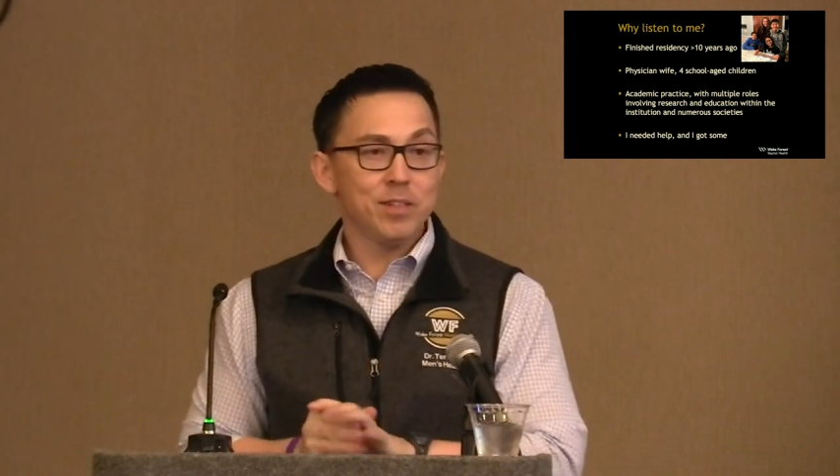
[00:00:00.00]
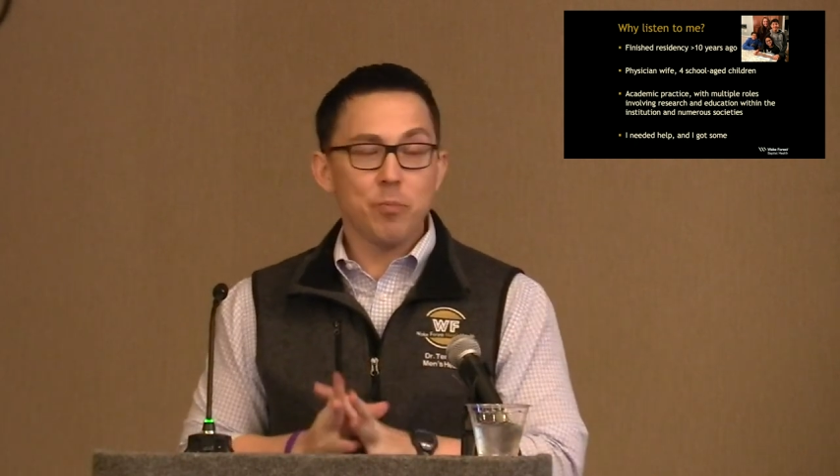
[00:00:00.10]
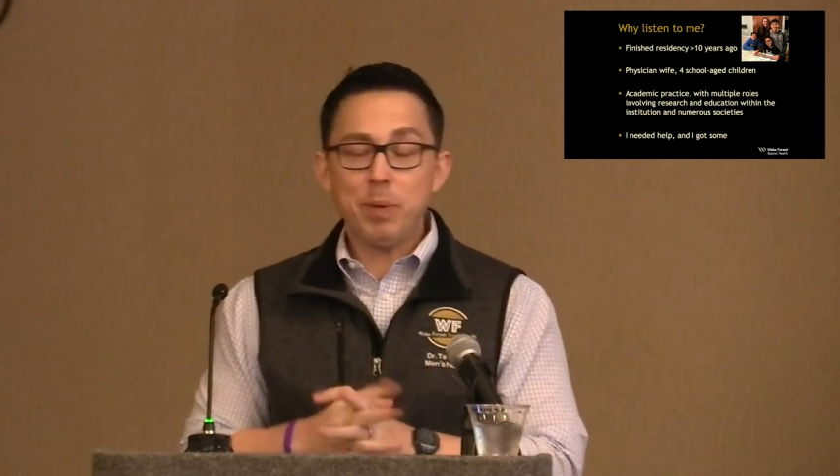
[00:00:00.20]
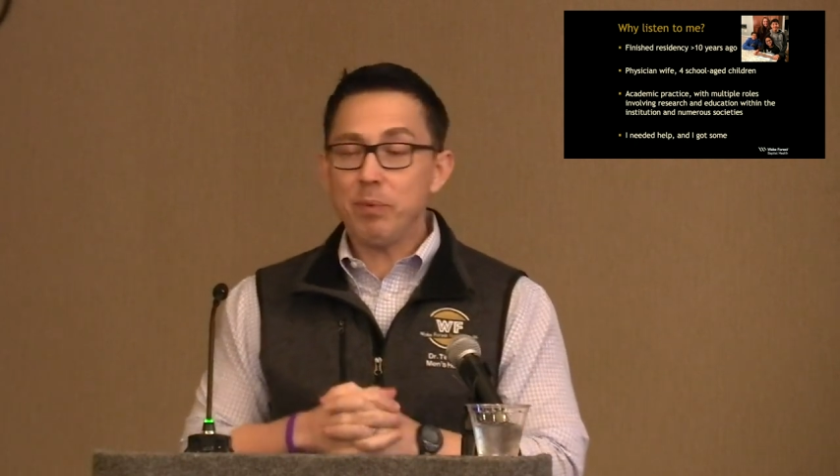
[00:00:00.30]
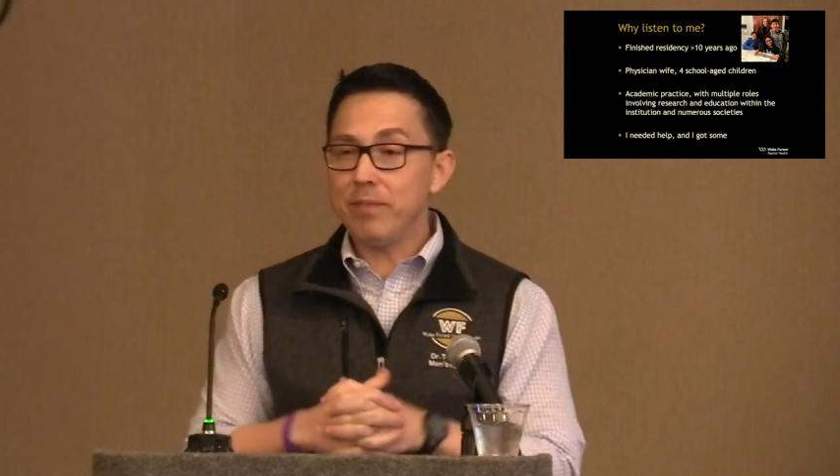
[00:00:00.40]

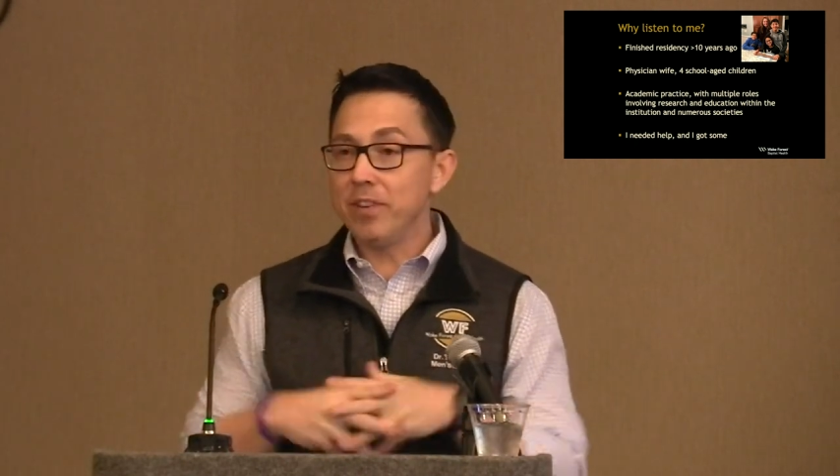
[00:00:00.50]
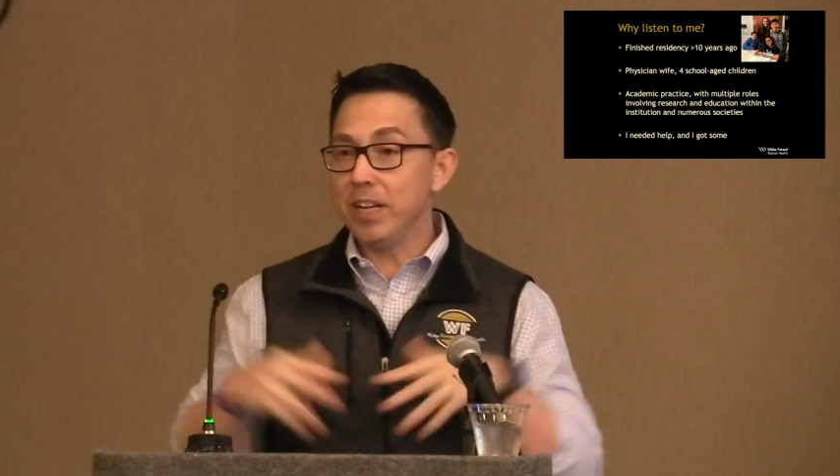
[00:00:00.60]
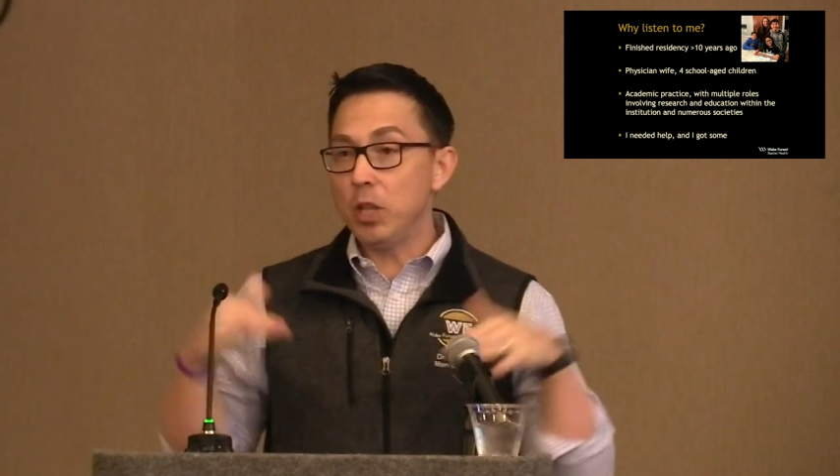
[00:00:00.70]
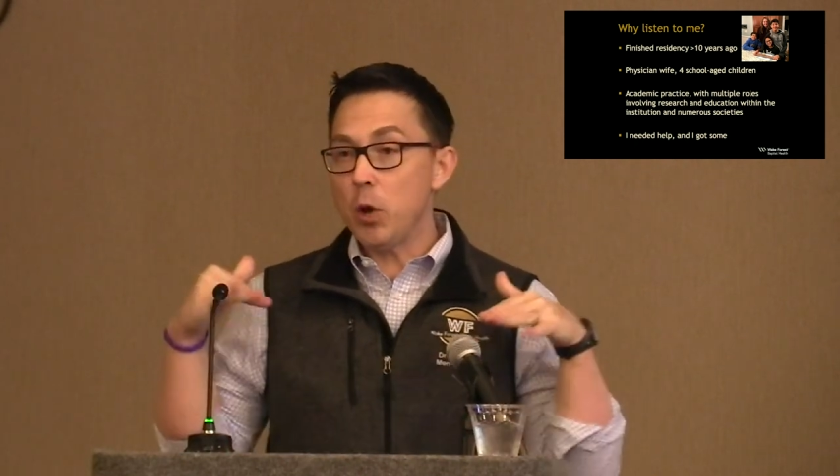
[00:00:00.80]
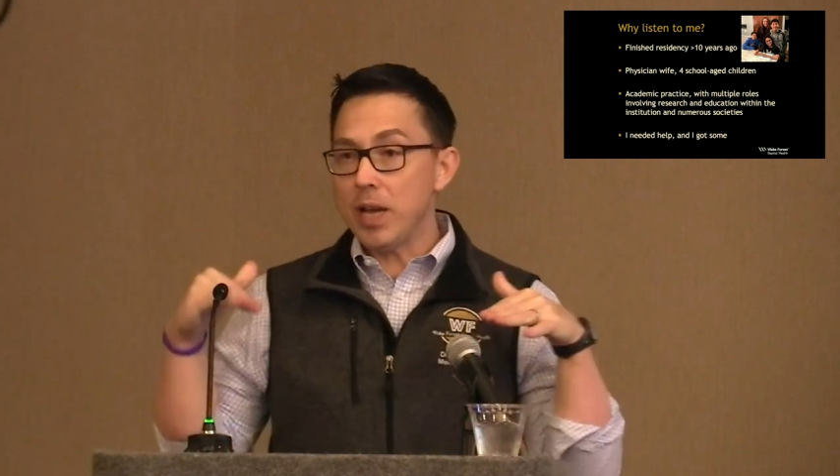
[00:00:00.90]
So people had
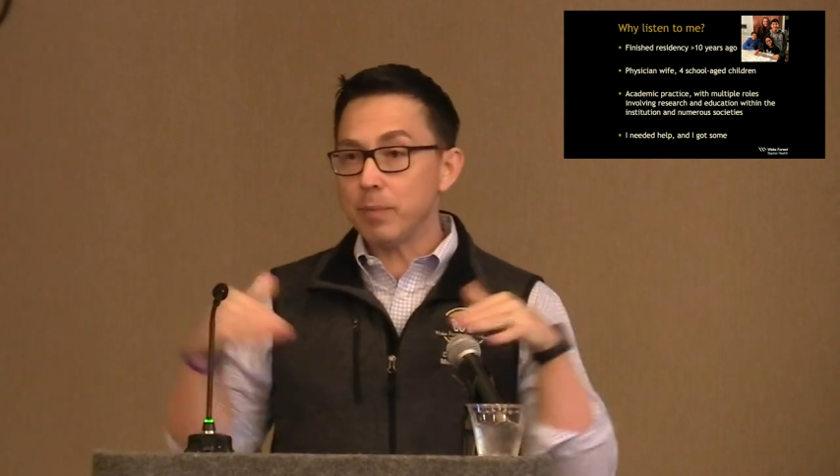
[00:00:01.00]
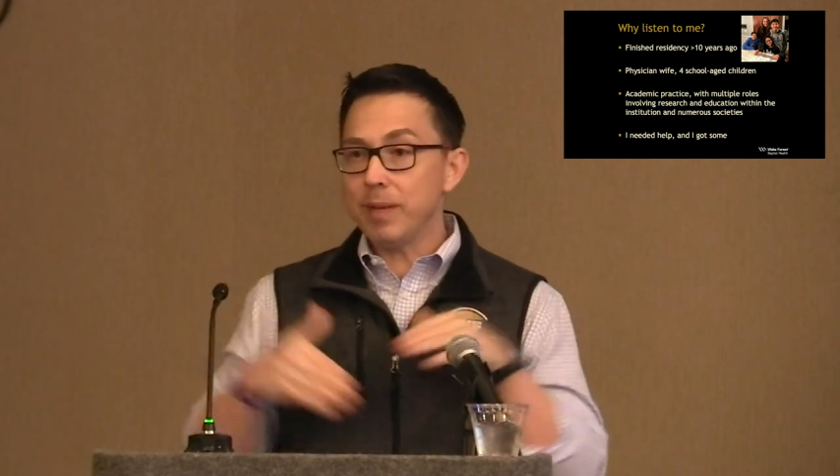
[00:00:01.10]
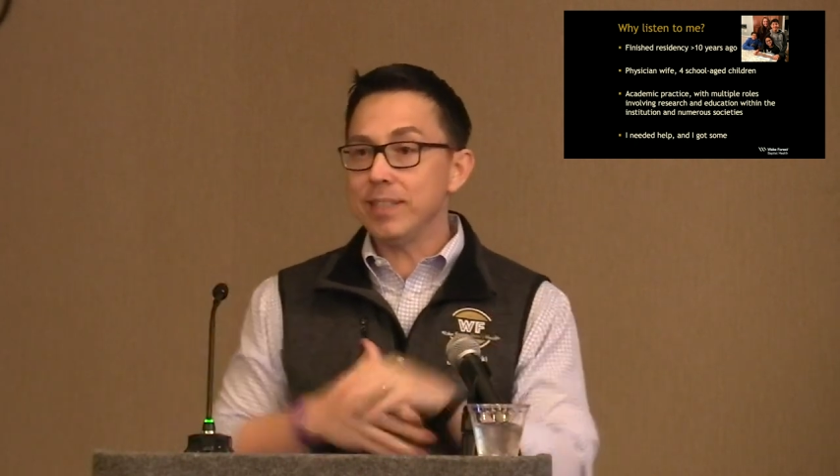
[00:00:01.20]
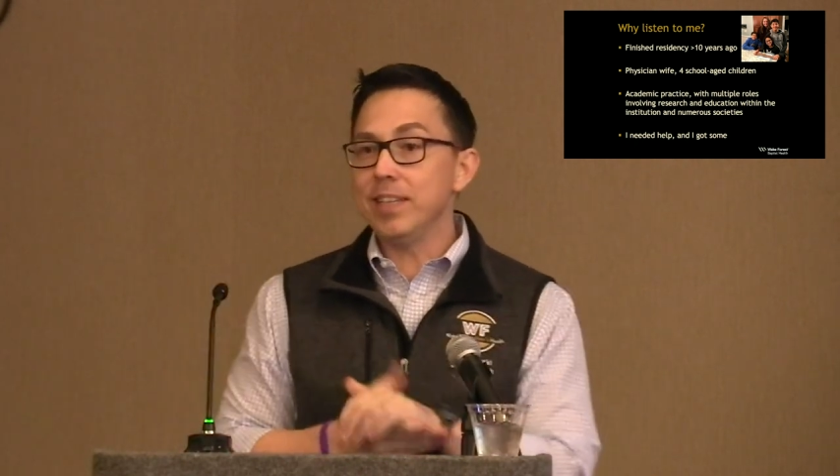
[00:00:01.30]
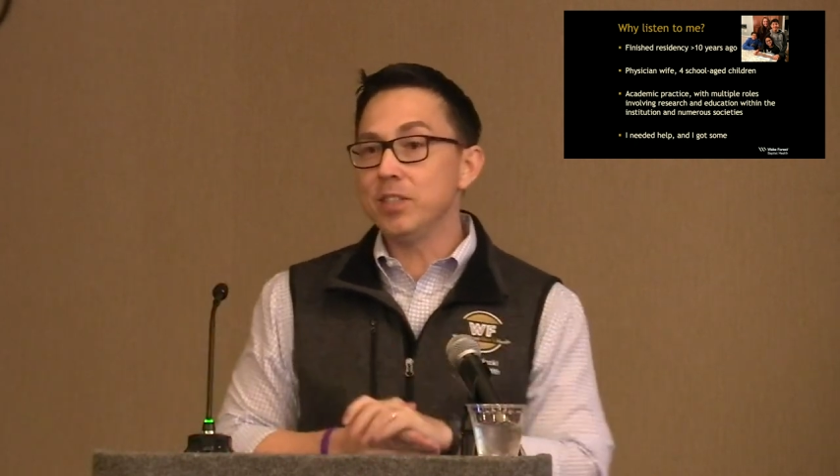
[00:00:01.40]
very low
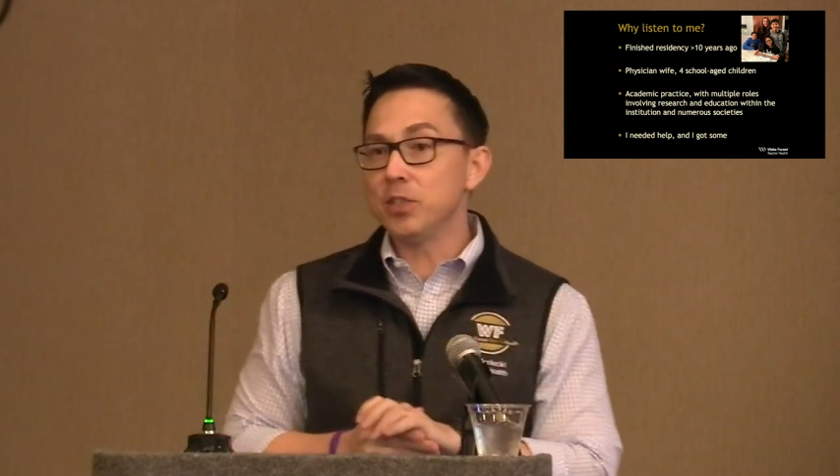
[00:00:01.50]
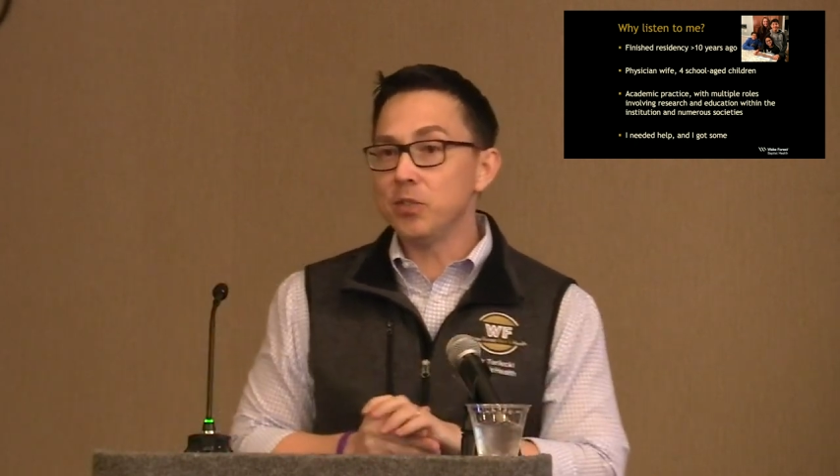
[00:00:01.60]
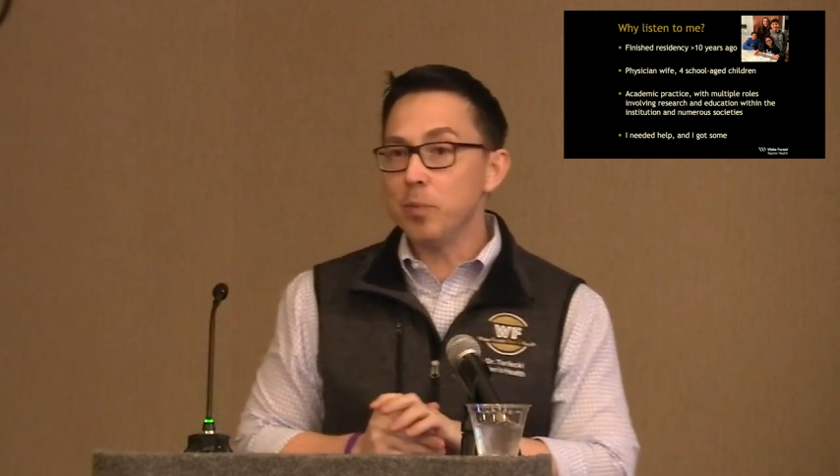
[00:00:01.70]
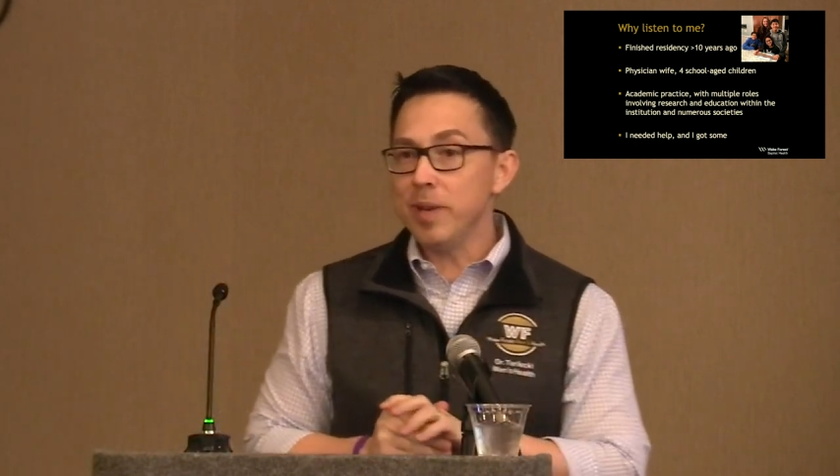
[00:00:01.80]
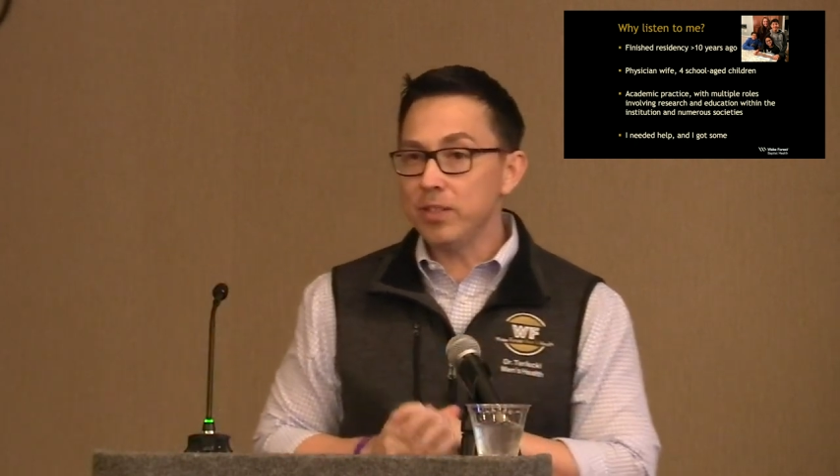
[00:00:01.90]

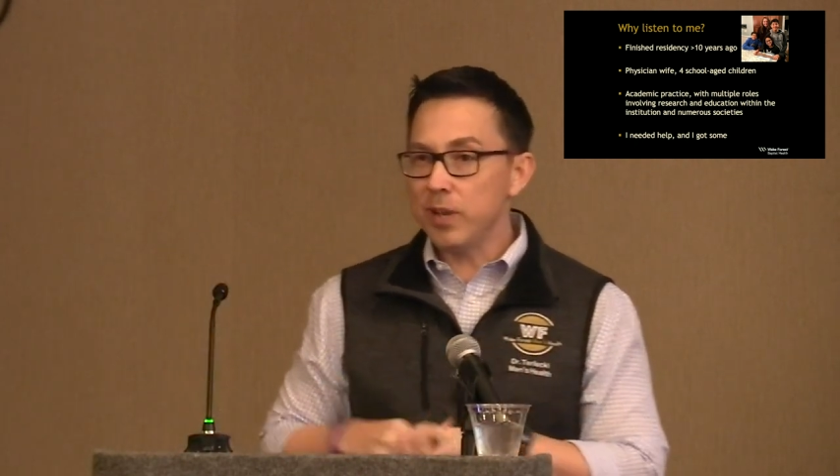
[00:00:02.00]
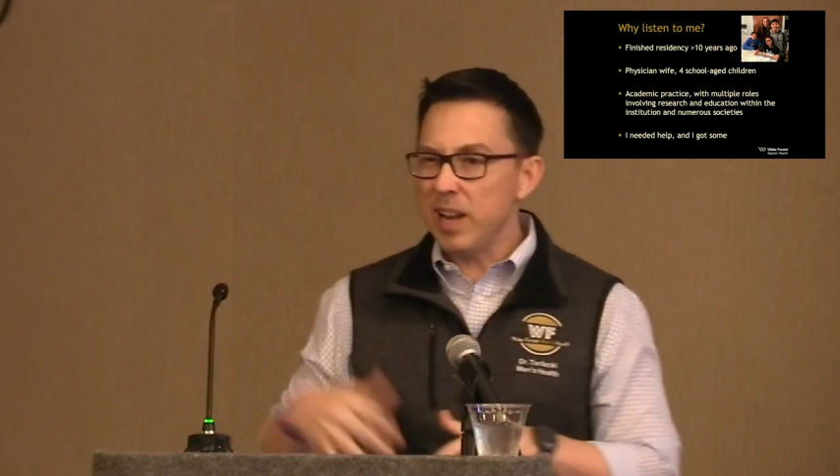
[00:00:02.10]
expectations for me.